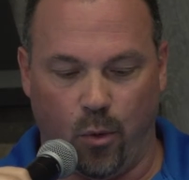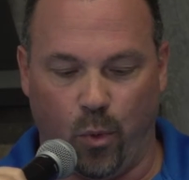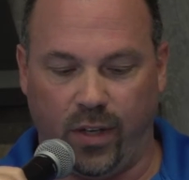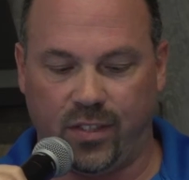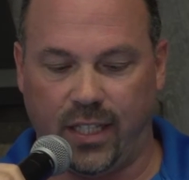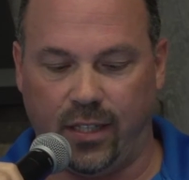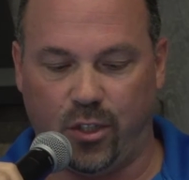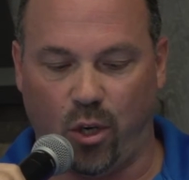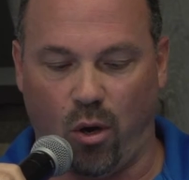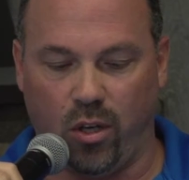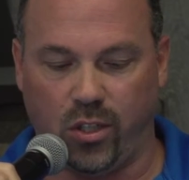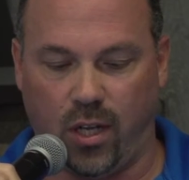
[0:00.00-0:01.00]
We've seen
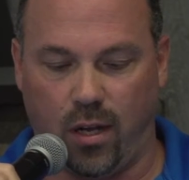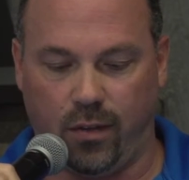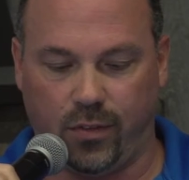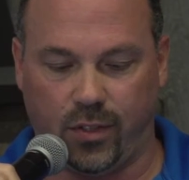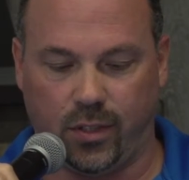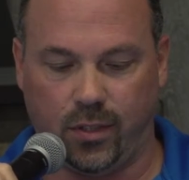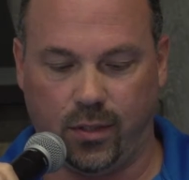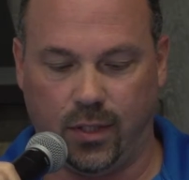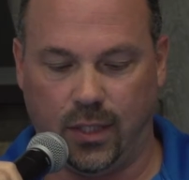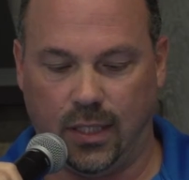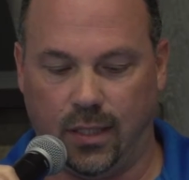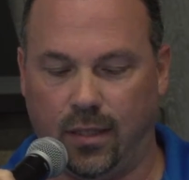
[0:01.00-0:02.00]
charge-offs
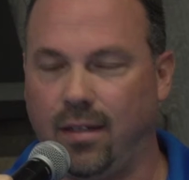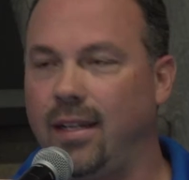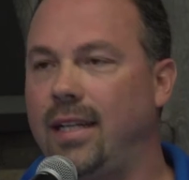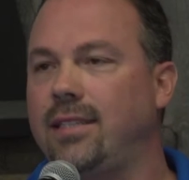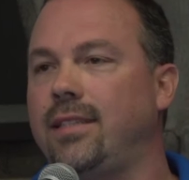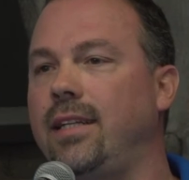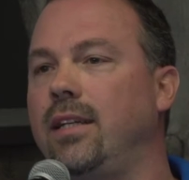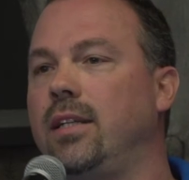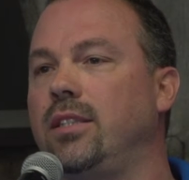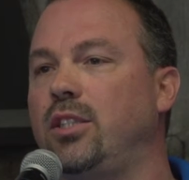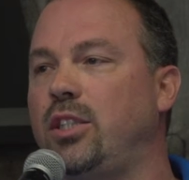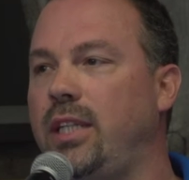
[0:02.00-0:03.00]
less
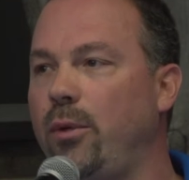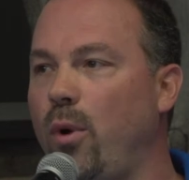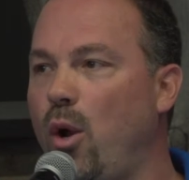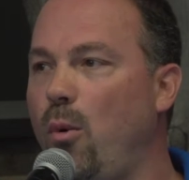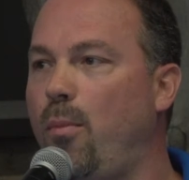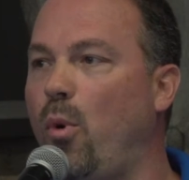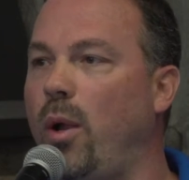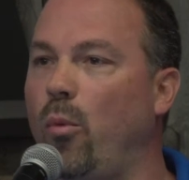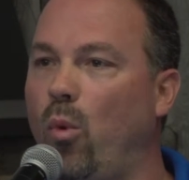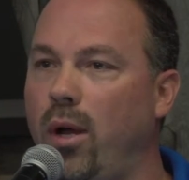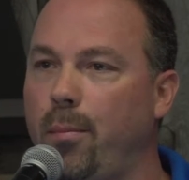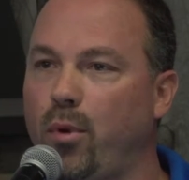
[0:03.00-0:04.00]
than
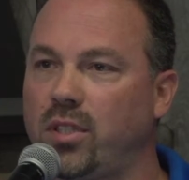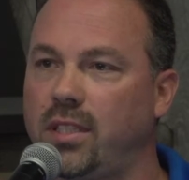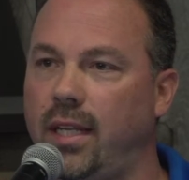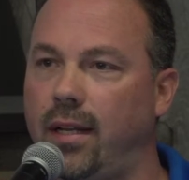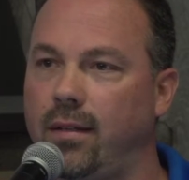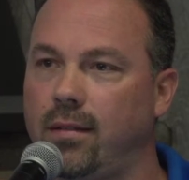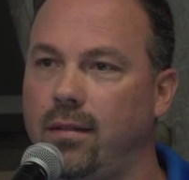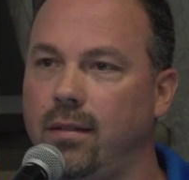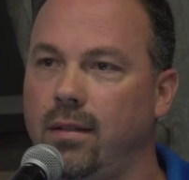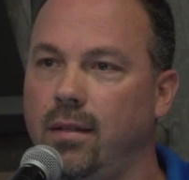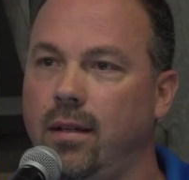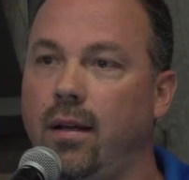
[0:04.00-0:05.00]
0.1%
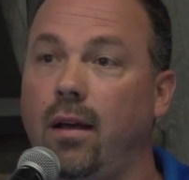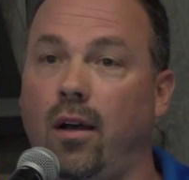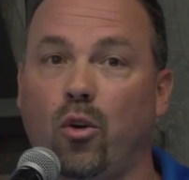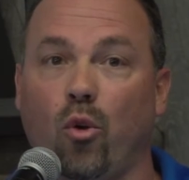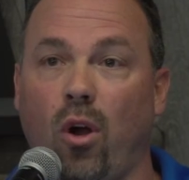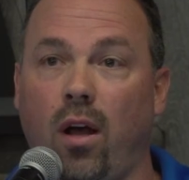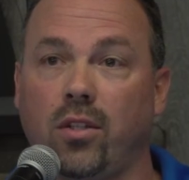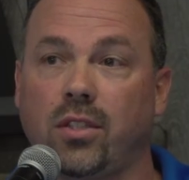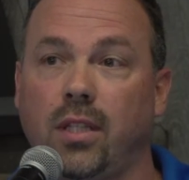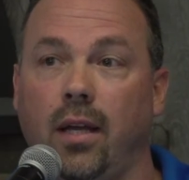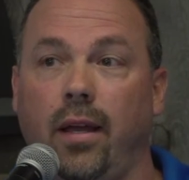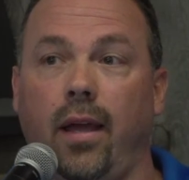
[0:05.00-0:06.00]

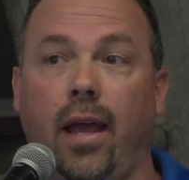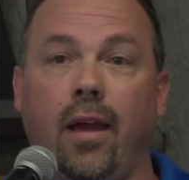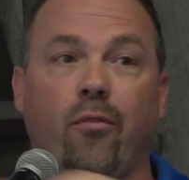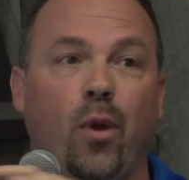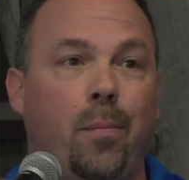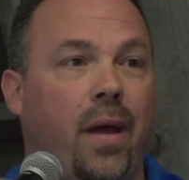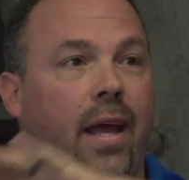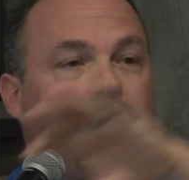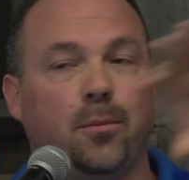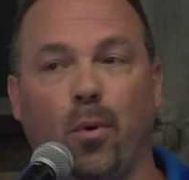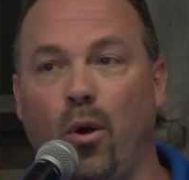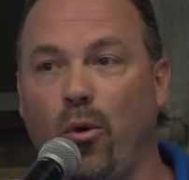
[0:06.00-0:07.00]
across every
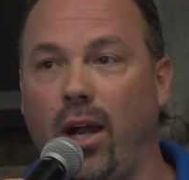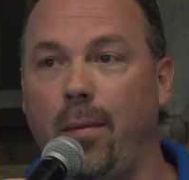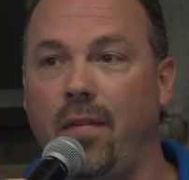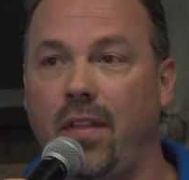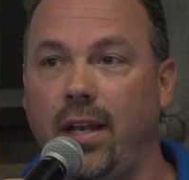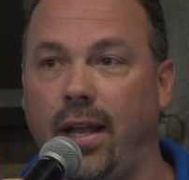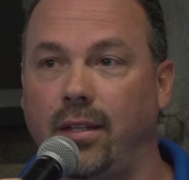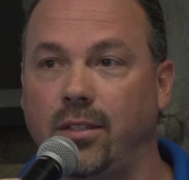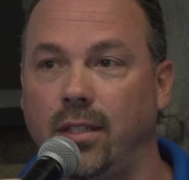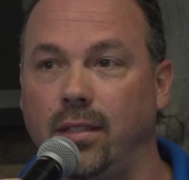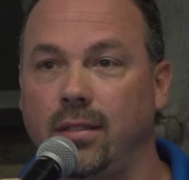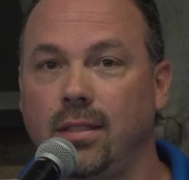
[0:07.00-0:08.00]
PAYS program in the
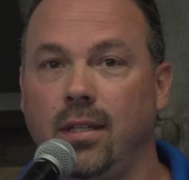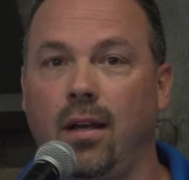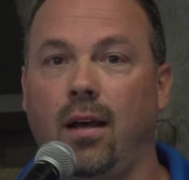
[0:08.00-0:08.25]
nation